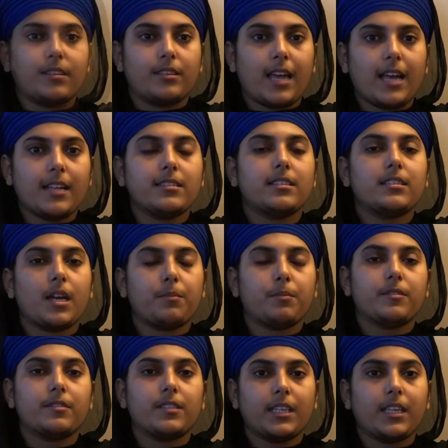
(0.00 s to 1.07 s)
That's the type
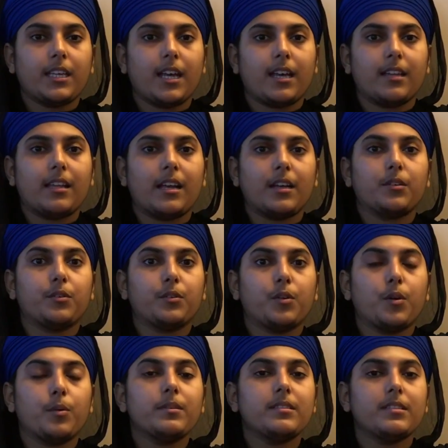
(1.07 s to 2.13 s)
of sikhya that Guru
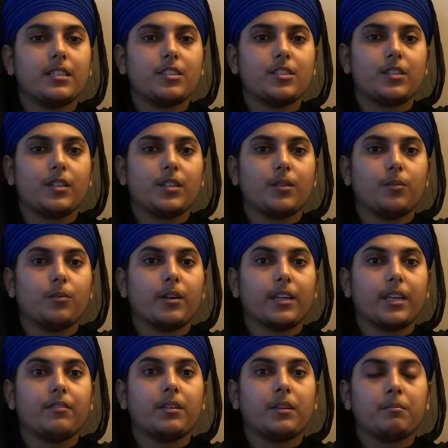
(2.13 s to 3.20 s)
Gobind Singh Ji were
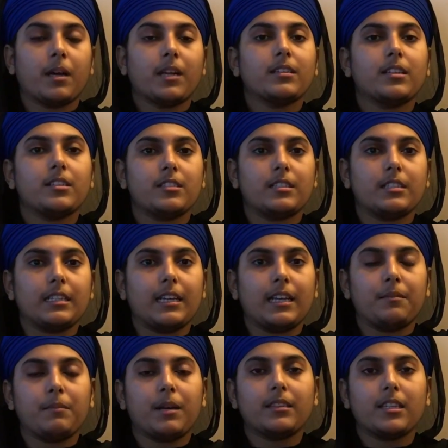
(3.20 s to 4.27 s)
giving Mataji.
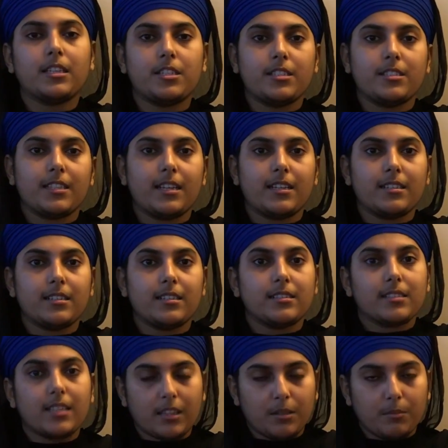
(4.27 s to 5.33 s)
And Mataji said,
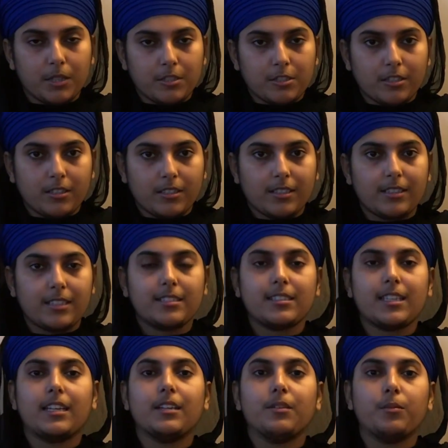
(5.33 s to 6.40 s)
Sat Bachan, they
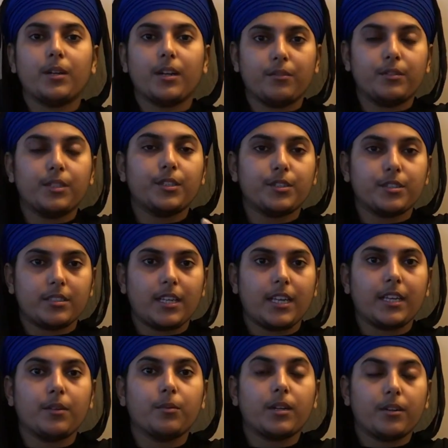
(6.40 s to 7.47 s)
said, whatever you're
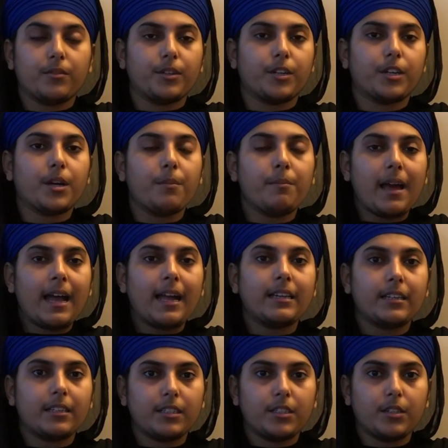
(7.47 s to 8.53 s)
saying, whatever your
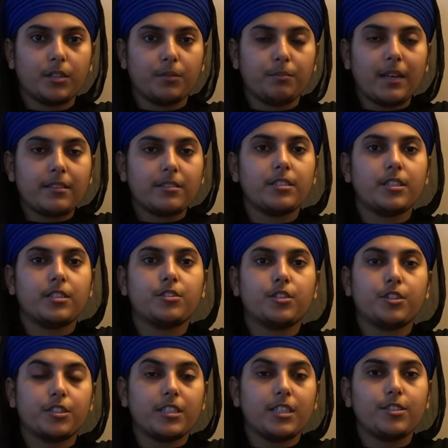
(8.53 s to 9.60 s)
command, your message,
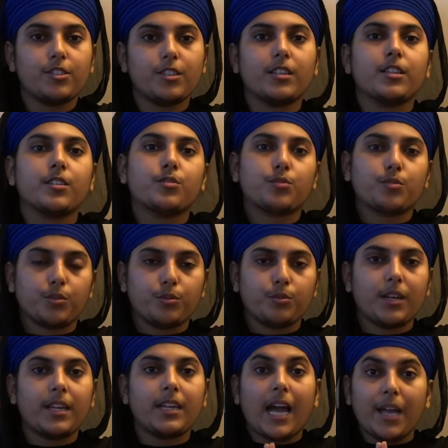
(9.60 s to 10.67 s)
your teaching is
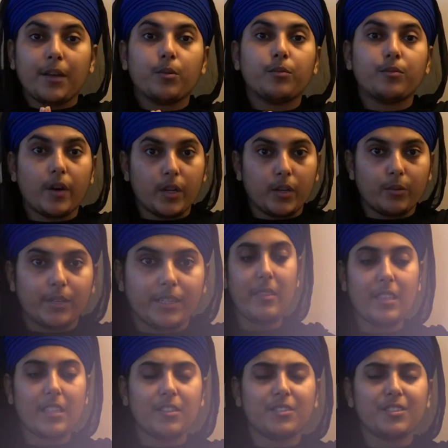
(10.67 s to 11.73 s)
true, and I will follow
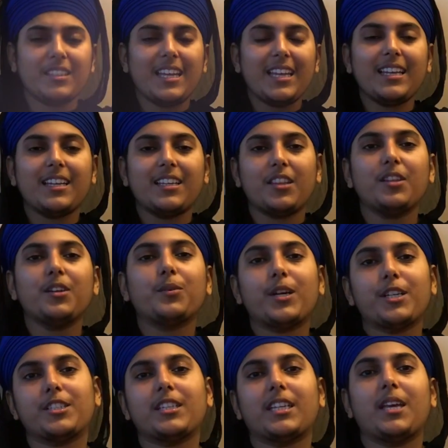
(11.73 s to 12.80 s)
it. So then another
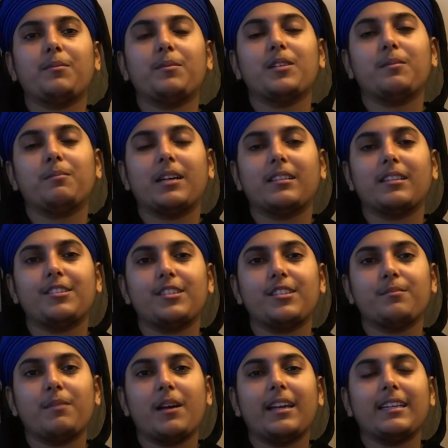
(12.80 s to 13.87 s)
question came into
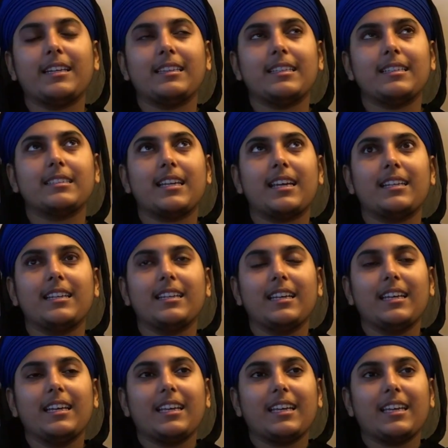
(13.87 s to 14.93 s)
Mataji's mind, and they said,
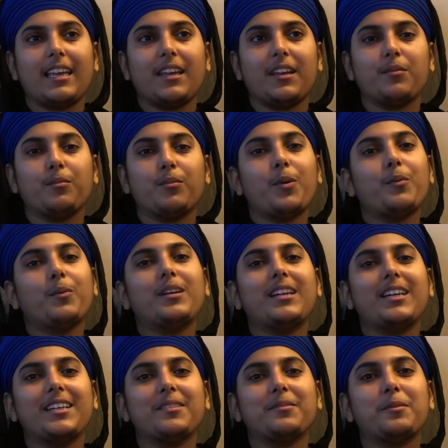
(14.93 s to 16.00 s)
okay,
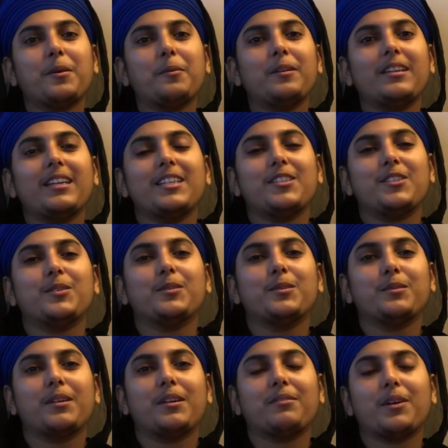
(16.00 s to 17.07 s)
what will I
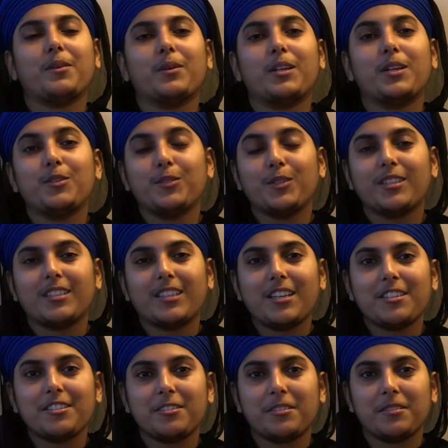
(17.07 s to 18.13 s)
do if I want to do your
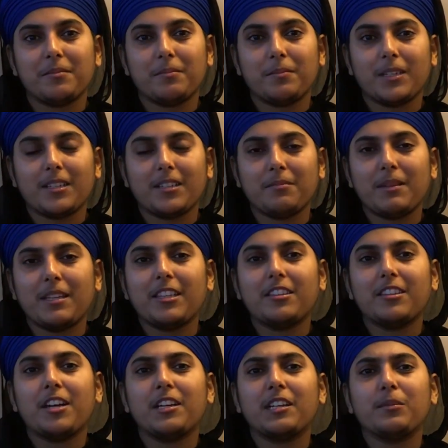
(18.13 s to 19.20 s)
darshan? Because main ta
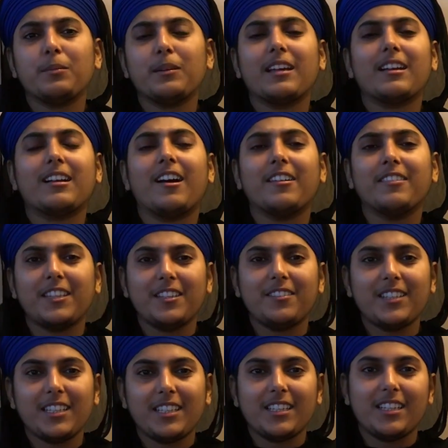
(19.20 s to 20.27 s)
tade bagair khandi
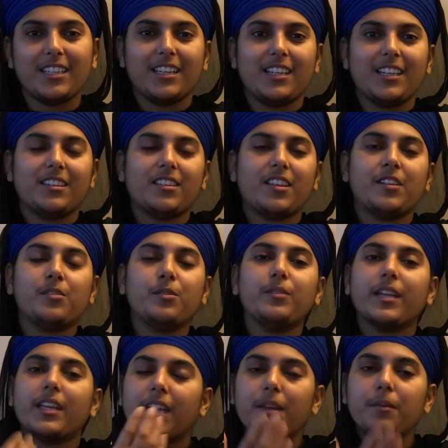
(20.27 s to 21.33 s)
vi nahi, tanu
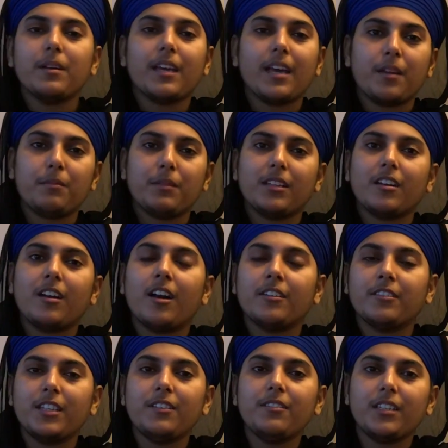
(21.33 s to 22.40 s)
vekhe bagair main ta
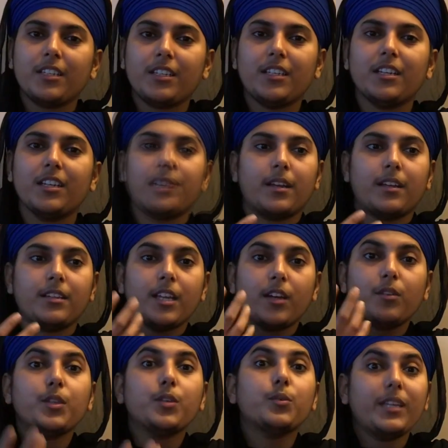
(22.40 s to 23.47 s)
khandi vi nahi.
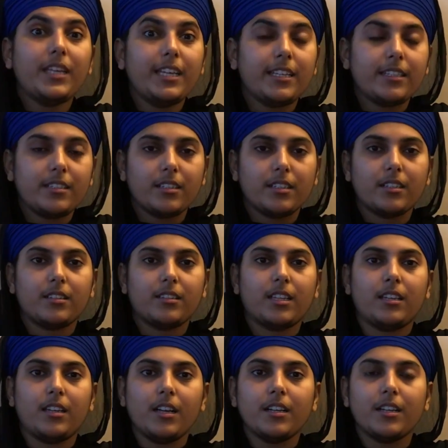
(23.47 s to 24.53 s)
Until you eat
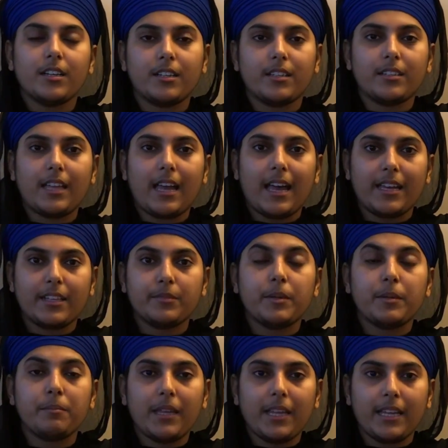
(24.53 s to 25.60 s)
the langar that has
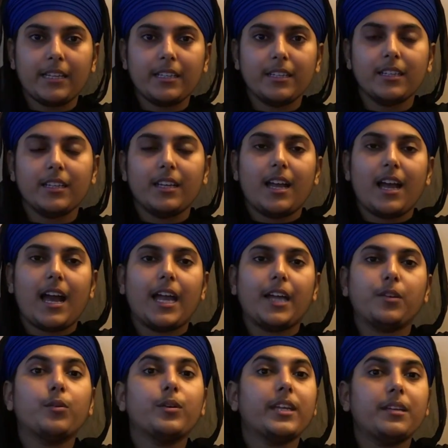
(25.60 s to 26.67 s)
been made, I
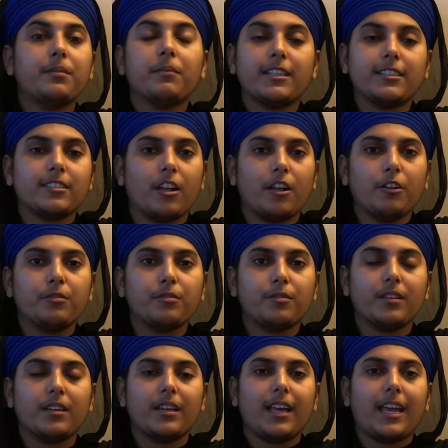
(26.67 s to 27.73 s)
don't eat
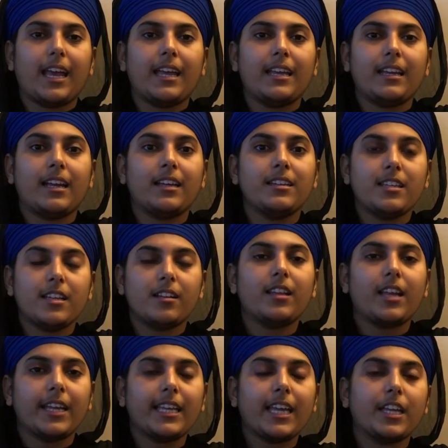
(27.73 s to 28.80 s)
myself. And
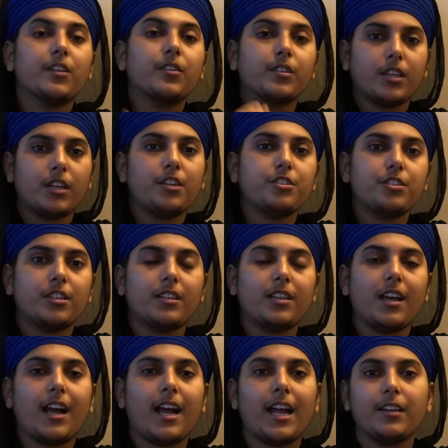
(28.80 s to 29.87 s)
until I get your darshan,
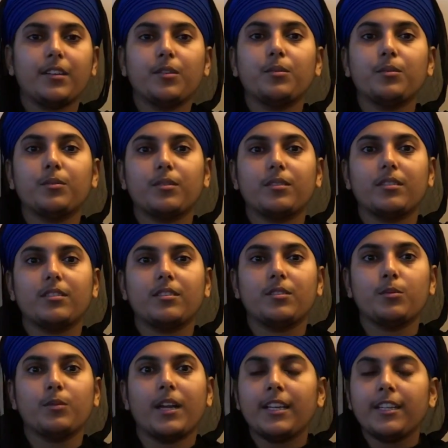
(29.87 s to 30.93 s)
I don't
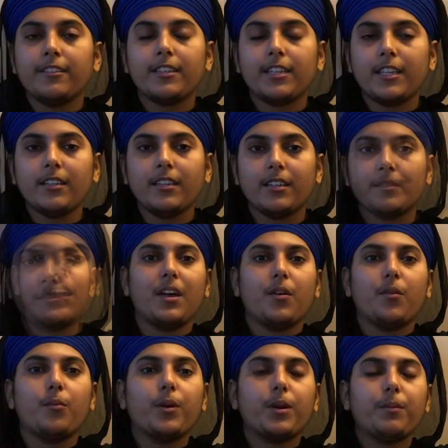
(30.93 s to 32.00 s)
do anything.
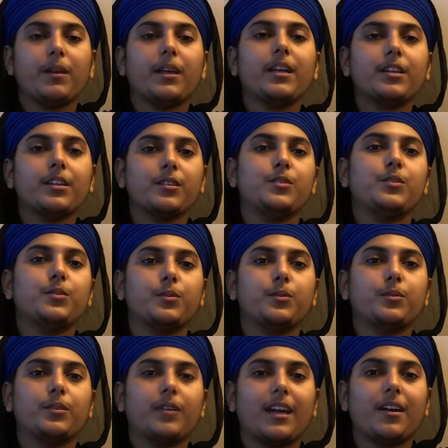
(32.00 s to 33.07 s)
What am I going to do
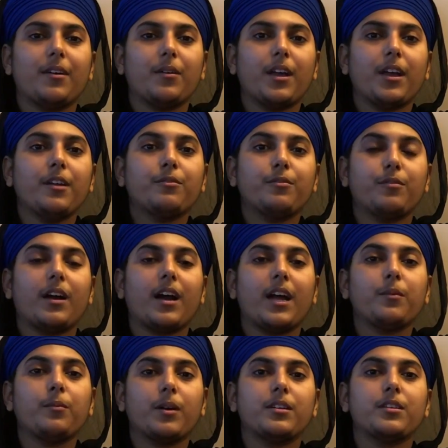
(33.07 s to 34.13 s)
if
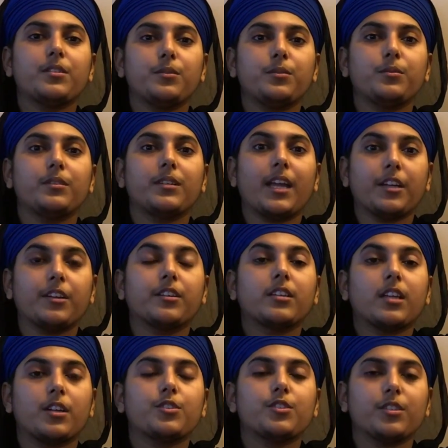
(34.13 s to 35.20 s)
I want to get your
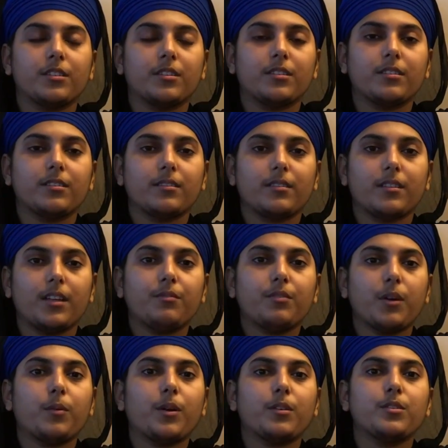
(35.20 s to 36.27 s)
darshan? If
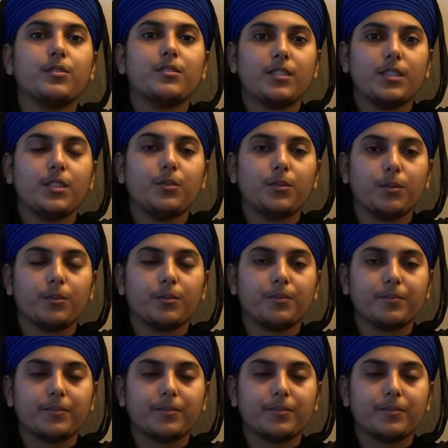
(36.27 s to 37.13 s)
I want to see you?